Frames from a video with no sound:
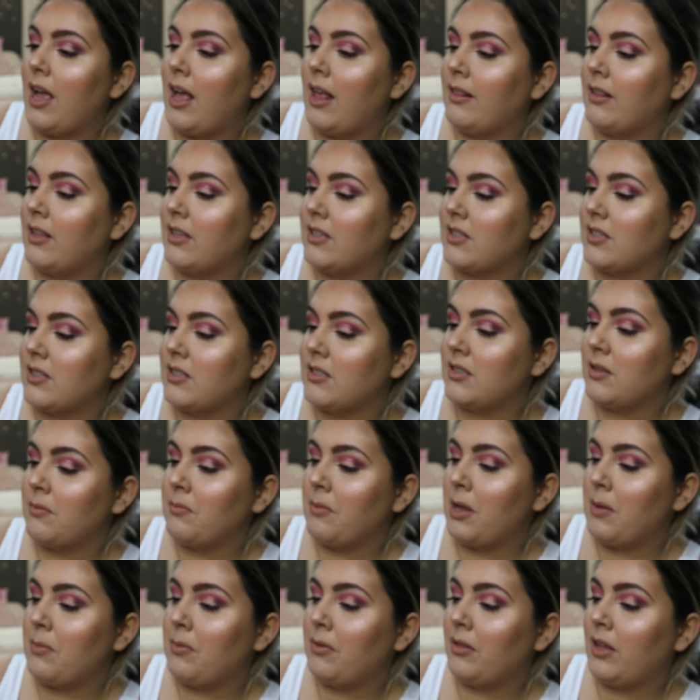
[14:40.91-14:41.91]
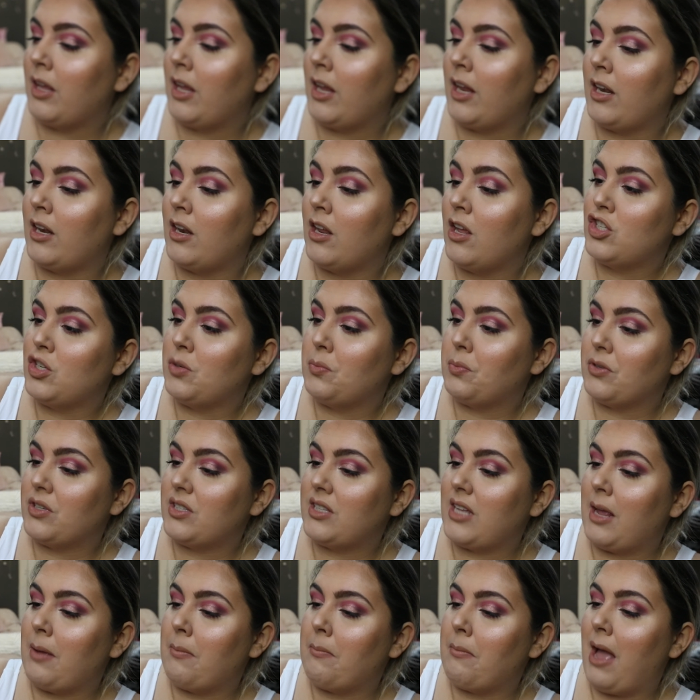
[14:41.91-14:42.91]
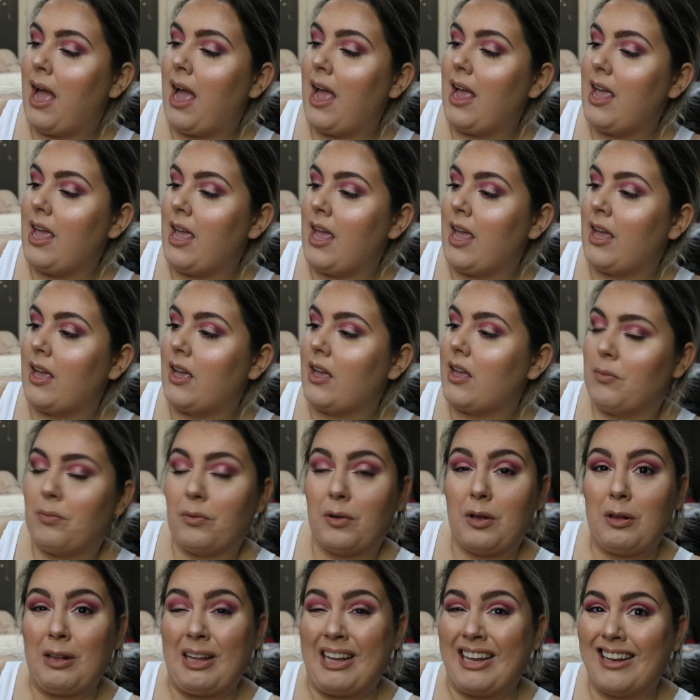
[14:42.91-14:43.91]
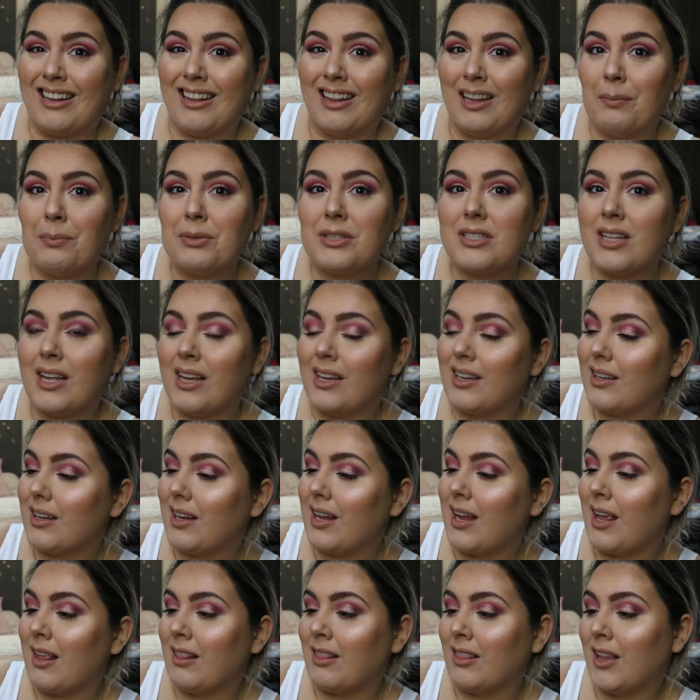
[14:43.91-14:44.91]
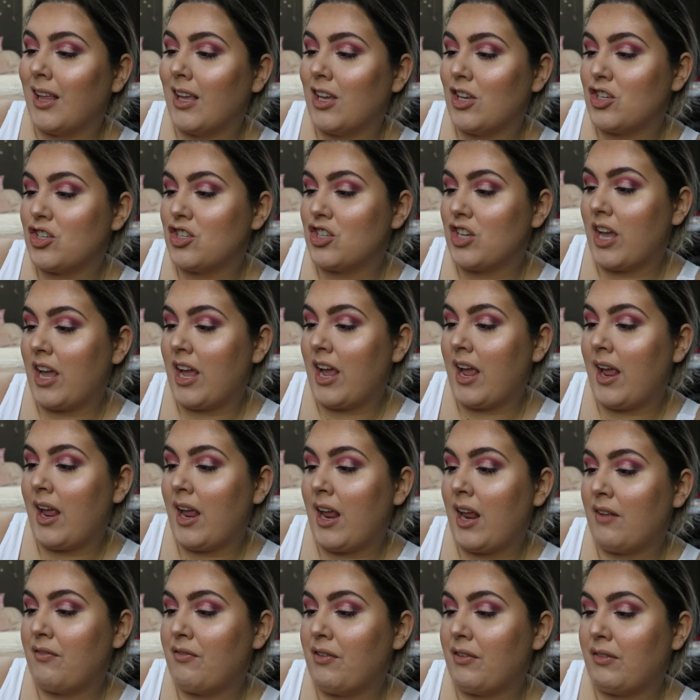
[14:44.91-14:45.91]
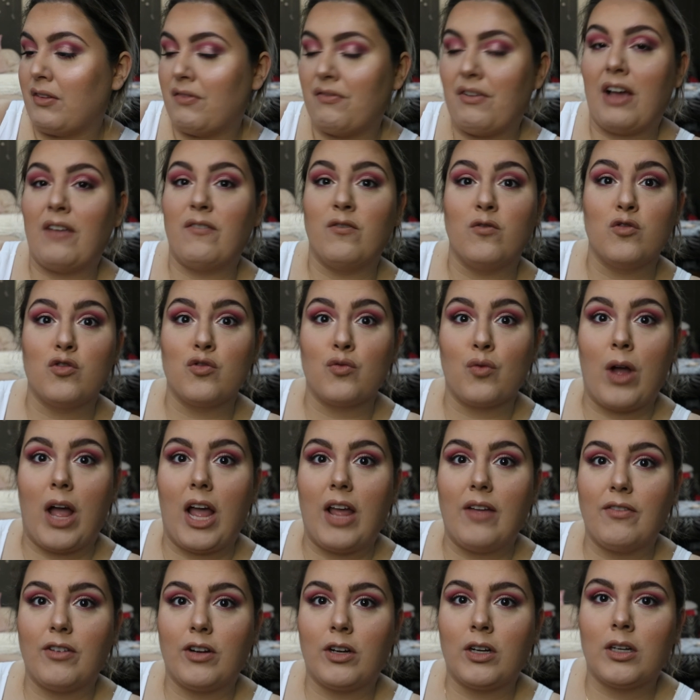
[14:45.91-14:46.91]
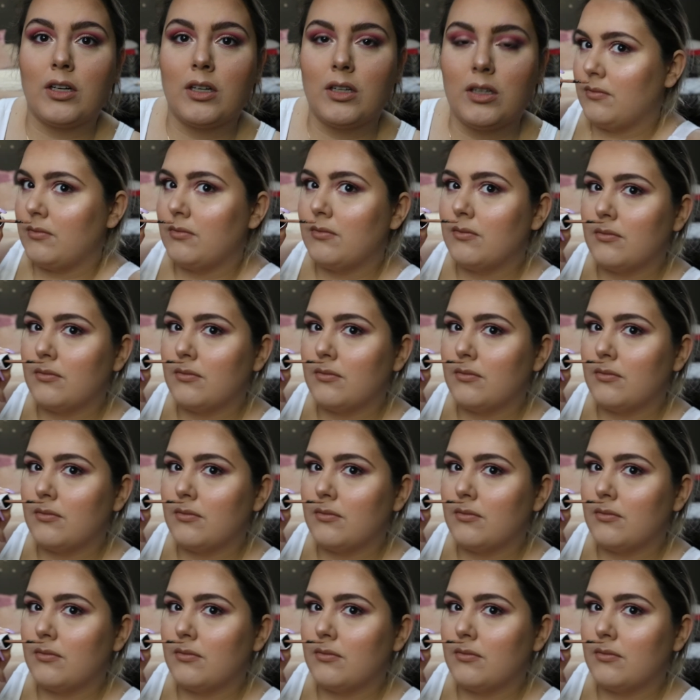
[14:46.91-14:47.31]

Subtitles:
and this is the Maybelline Superstay Matte Ink Liquid Lipstick in the shade 55 Driver.